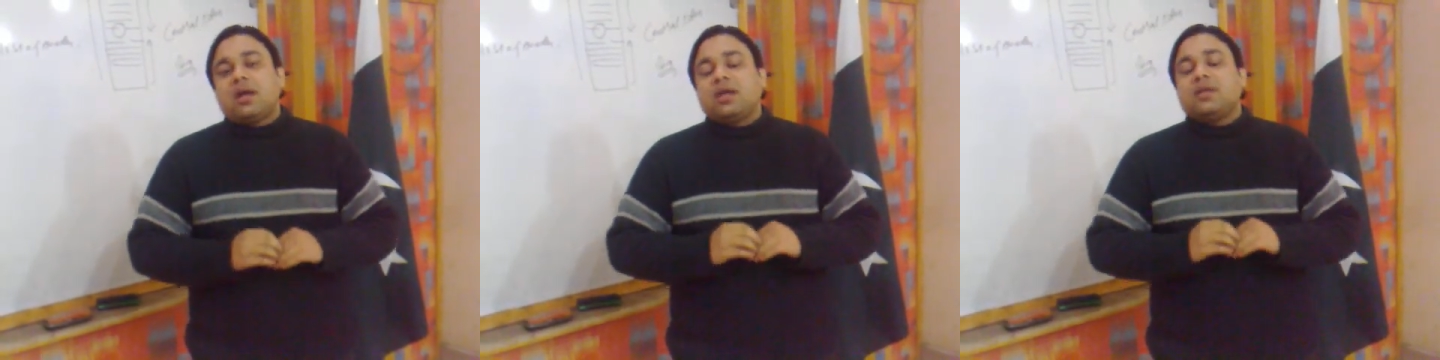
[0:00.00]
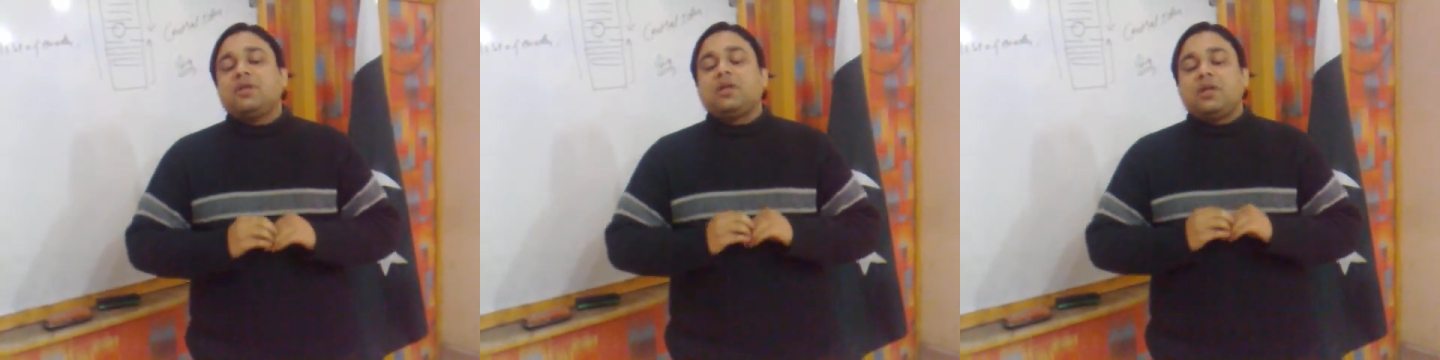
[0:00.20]

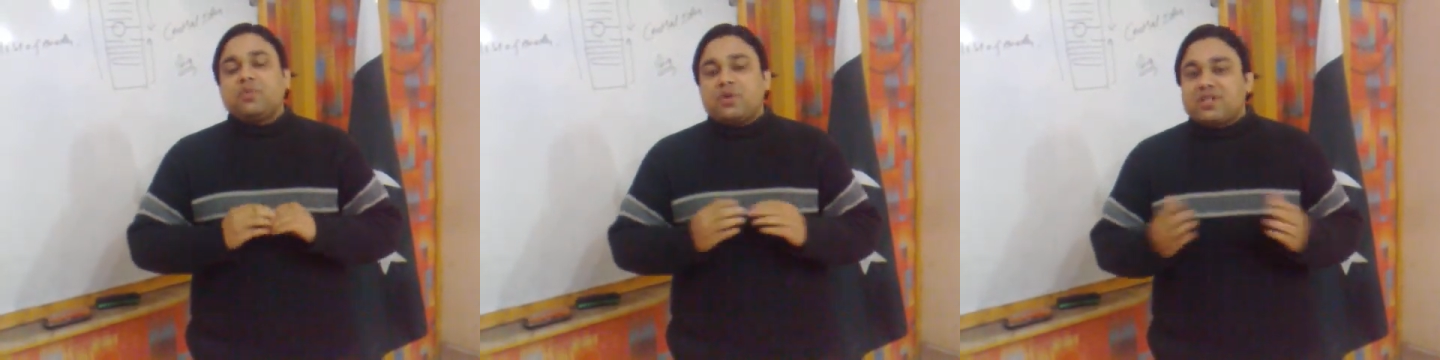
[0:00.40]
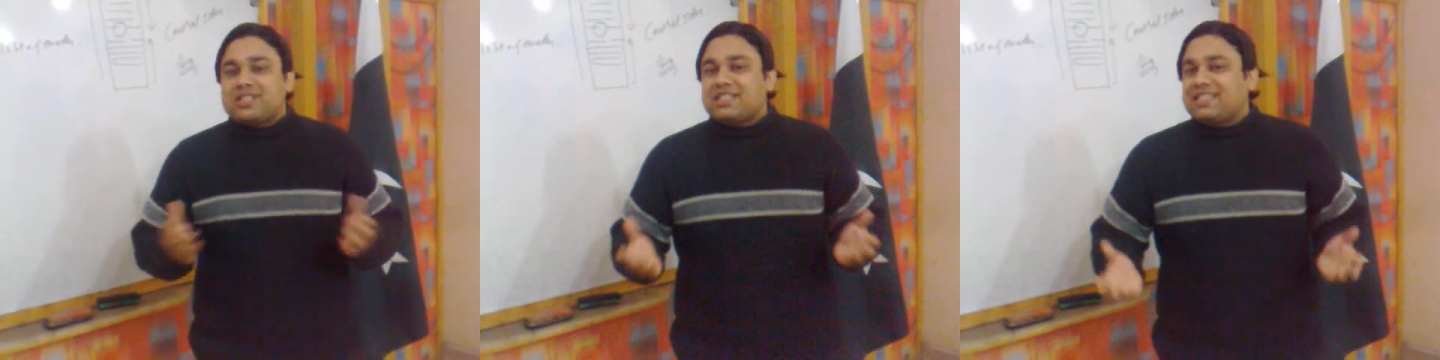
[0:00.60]
a
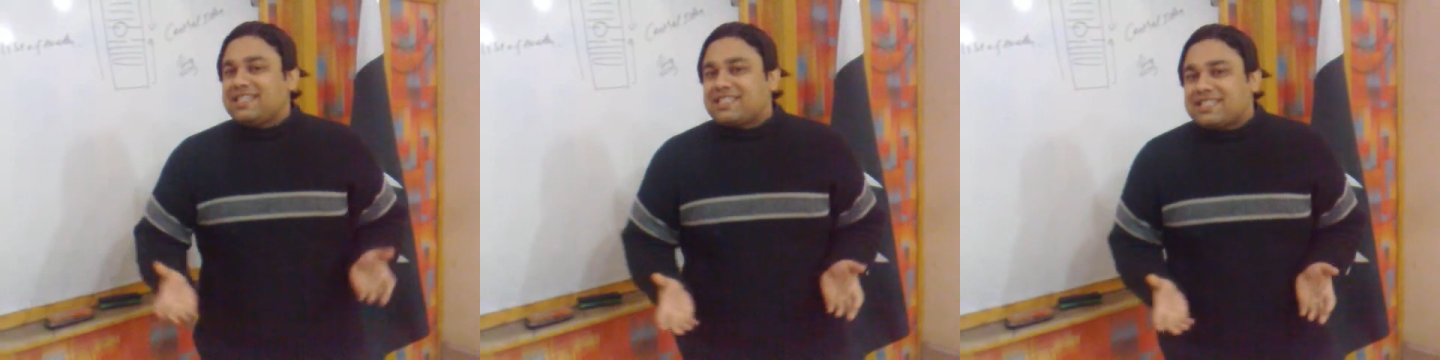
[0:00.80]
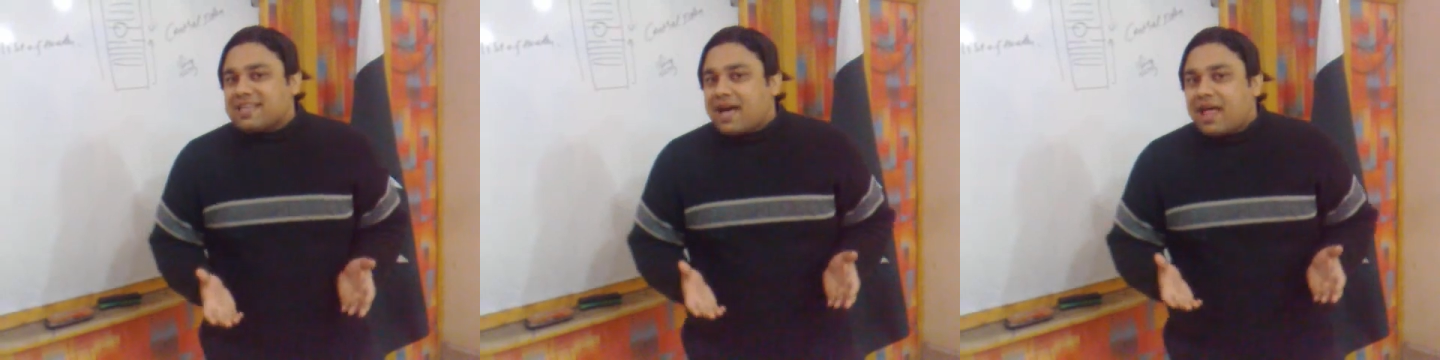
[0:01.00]

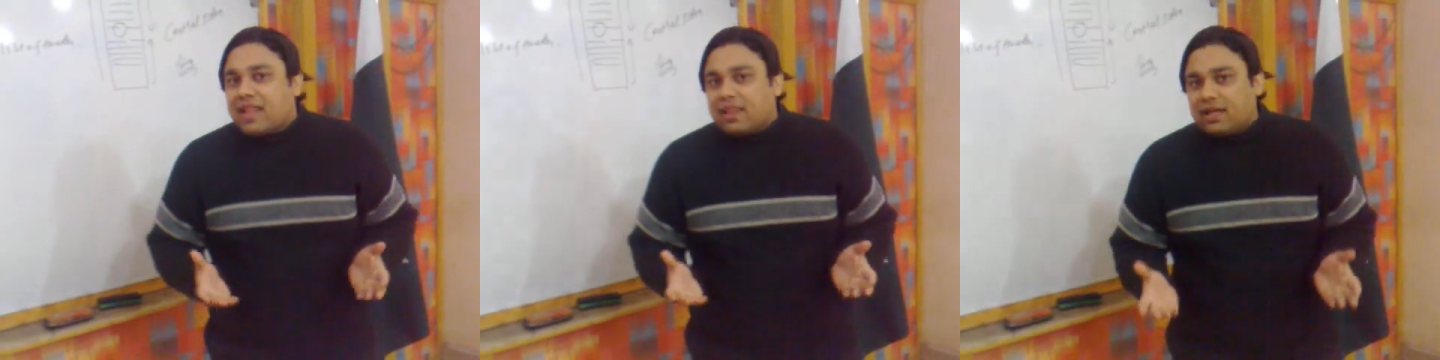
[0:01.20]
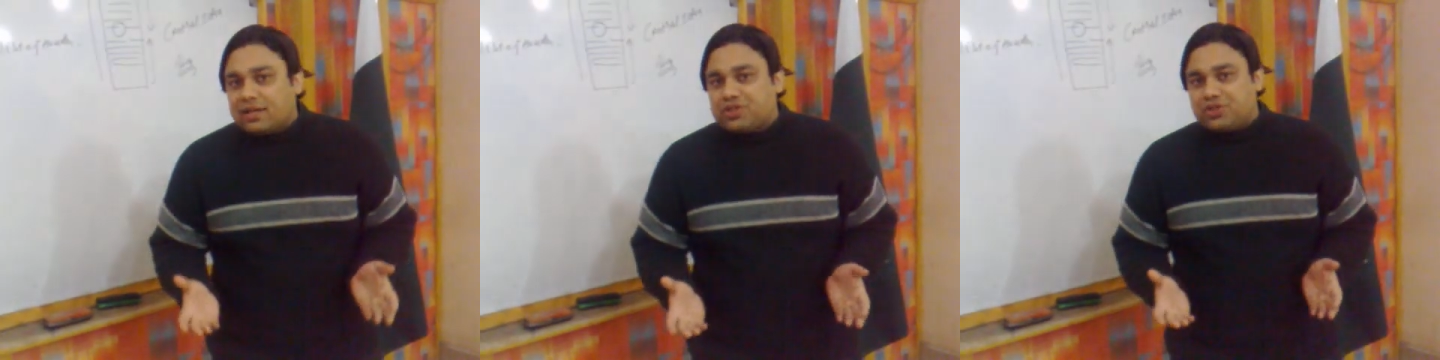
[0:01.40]

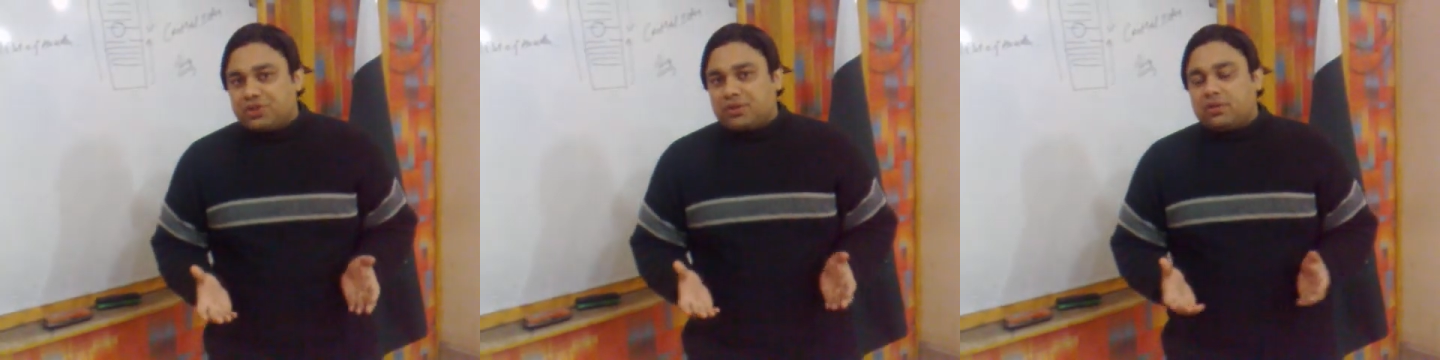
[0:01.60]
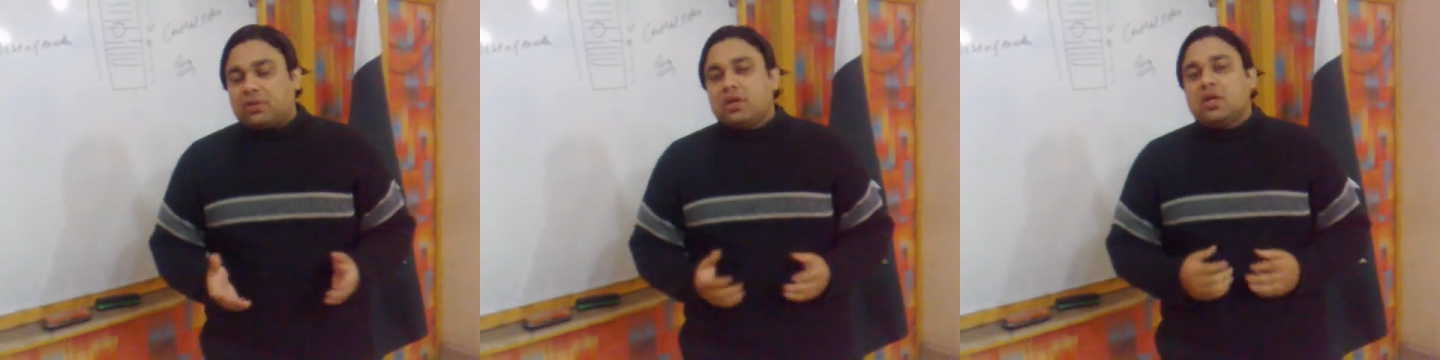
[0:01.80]
university-style
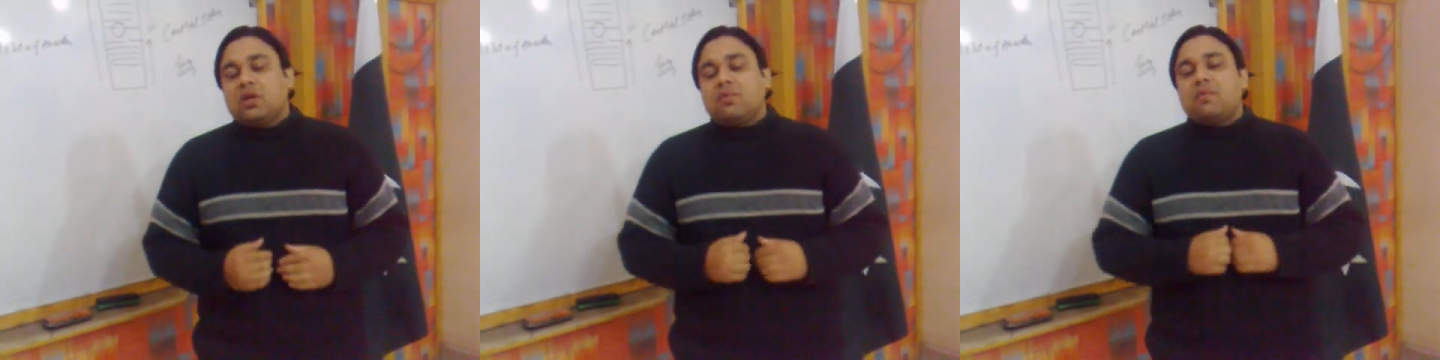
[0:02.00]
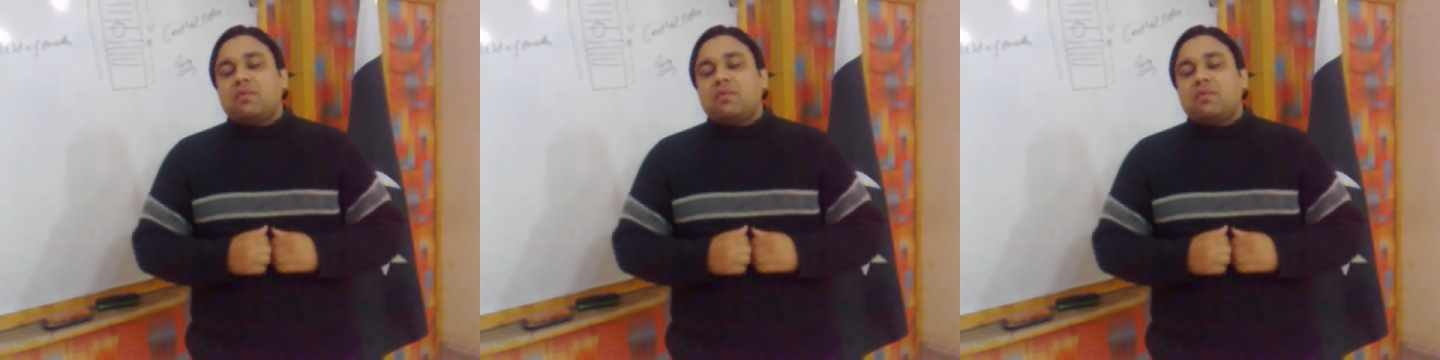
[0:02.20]
lecture,